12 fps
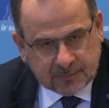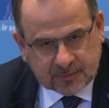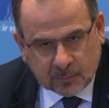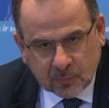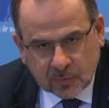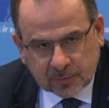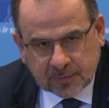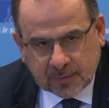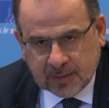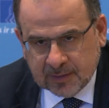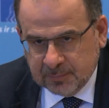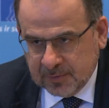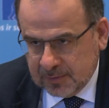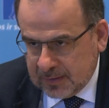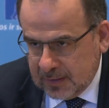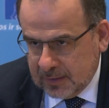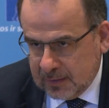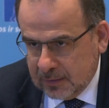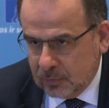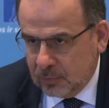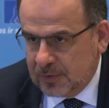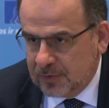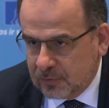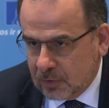some word has been taken
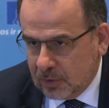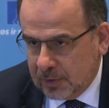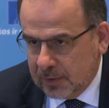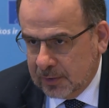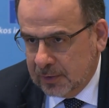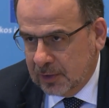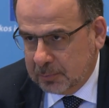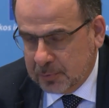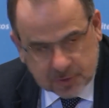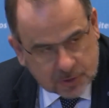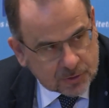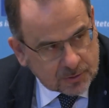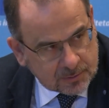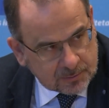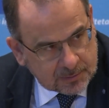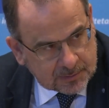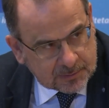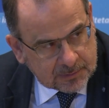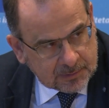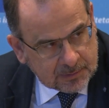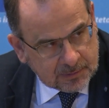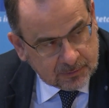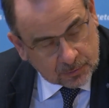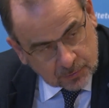to destroy a position. Huh?
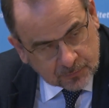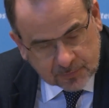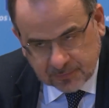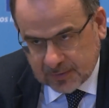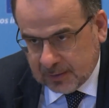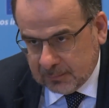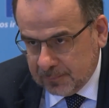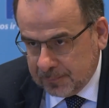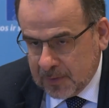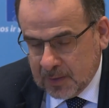It's not the first time.